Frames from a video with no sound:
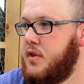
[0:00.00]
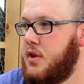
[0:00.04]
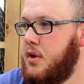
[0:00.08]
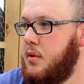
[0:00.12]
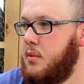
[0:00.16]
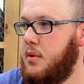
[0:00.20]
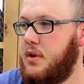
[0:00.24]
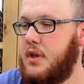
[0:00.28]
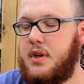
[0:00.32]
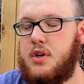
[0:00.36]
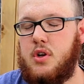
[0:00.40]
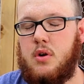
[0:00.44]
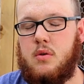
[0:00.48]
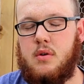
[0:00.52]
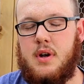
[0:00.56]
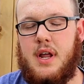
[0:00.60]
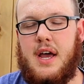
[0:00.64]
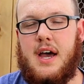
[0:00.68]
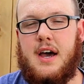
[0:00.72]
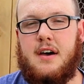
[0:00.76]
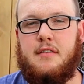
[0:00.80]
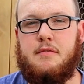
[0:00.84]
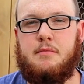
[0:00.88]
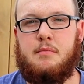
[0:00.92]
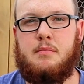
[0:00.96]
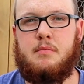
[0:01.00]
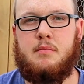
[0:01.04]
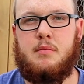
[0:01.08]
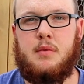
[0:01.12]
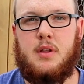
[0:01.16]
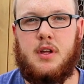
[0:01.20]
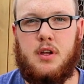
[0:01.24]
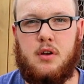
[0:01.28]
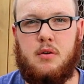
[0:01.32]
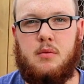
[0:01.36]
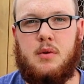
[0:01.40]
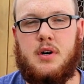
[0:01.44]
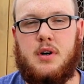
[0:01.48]
when they don't have
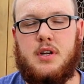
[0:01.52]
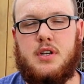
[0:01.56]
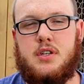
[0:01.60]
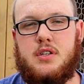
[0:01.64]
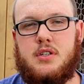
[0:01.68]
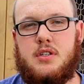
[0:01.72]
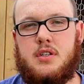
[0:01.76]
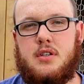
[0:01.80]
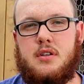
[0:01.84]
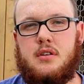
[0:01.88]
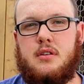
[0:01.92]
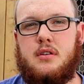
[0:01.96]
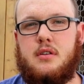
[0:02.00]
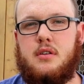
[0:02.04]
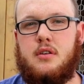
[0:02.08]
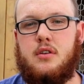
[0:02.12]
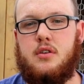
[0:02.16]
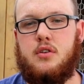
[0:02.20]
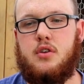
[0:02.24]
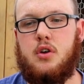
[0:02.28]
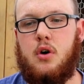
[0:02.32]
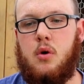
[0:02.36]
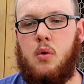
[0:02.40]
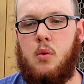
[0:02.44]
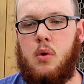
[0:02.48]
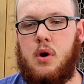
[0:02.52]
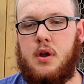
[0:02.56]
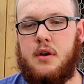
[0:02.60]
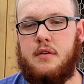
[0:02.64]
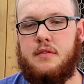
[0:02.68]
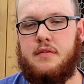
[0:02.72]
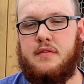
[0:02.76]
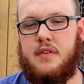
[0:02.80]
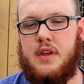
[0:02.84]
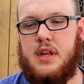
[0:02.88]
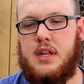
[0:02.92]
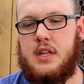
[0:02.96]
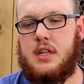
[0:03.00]
little ones, you don't want to
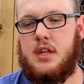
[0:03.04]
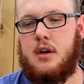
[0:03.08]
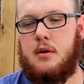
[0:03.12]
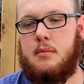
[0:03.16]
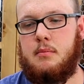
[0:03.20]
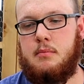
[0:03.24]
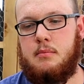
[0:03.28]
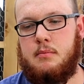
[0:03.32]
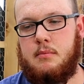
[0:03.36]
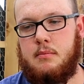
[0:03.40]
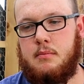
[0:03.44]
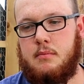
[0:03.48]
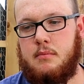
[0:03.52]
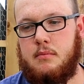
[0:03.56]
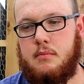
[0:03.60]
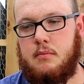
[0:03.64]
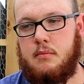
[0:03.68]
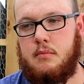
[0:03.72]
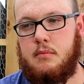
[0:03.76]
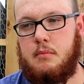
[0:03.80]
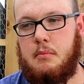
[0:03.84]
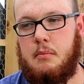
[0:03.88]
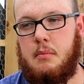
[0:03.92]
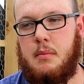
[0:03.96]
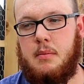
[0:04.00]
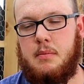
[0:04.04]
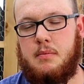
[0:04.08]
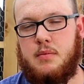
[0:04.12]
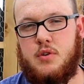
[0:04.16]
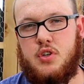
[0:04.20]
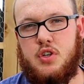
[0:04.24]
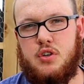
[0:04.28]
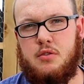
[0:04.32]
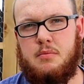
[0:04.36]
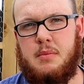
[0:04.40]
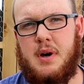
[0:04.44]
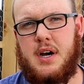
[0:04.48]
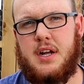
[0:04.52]
feed them
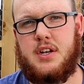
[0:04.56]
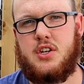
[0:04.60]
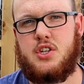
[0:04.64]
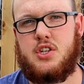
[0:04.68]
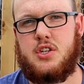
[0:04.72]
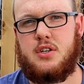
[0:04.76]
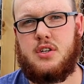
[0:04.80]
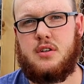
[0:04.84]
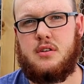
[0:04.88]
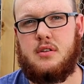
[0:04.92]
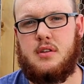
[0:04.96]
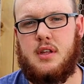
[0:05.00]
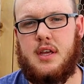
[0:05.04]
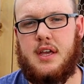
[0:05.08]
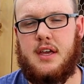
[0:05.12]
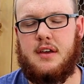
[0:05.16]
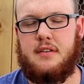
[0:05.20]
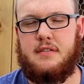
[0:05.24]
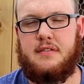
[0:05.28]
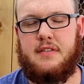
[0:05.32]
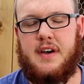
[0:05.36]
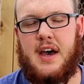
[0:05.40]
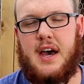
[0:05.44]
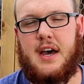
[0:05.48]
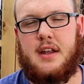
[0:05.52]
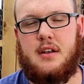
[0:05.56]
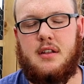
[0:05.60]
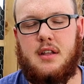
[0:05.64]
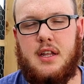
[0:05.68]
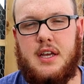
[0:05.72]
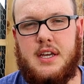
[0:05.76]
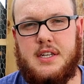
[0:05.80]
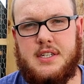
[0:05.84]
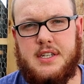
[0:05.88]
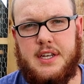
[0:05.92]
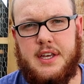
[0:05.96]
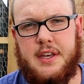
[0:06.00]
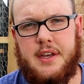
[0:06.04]
too much. They get fat and
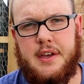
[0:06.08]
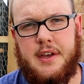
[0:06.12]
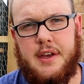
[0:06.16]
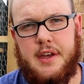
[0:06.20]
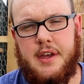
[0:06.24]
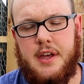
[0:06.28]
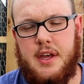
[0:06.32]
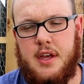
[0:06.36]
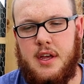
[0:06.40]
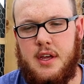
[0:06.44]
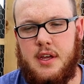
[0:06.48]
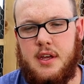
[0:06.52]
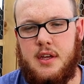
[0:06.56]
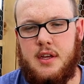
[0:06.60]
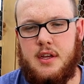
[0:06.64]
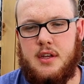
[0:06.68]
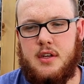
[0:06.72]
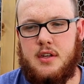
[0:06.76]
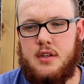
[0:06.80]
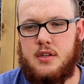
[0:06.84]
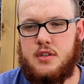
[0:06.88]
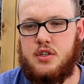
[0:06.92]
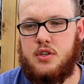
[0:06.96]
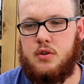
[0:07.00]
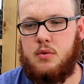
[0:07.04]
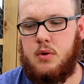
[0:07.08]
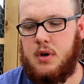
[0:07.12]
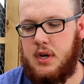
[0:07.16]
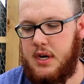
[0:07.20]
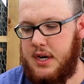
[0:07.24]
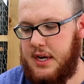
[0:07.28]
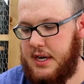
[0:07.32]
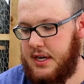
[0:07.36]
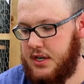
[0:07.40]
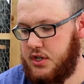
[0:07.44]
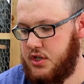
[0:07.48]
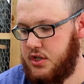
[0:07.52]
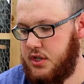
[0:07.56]
lazy. So you want to
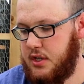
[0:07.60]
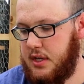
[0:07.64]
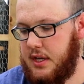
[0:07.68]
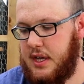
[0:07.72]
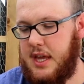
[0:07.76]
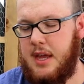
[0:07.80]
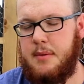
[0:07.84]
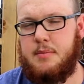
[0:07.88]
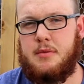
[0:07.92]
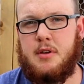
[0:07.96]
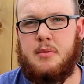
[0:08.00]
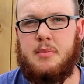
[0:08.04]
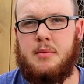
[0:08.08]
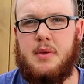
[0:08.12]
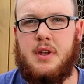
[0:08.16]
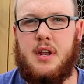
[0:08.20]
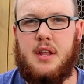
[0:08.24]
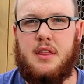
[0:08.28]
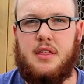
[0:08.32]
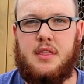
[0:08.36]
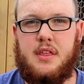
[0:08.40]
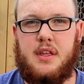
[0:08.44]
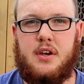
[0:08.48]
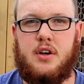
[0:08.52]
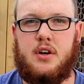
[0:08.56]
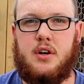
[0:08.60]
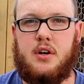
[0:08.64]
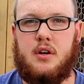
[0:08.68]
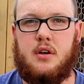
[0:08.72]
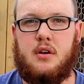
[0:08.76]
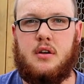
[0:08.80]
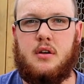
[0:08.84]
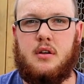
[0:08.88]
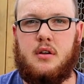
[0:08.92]
actually keep them at a thinner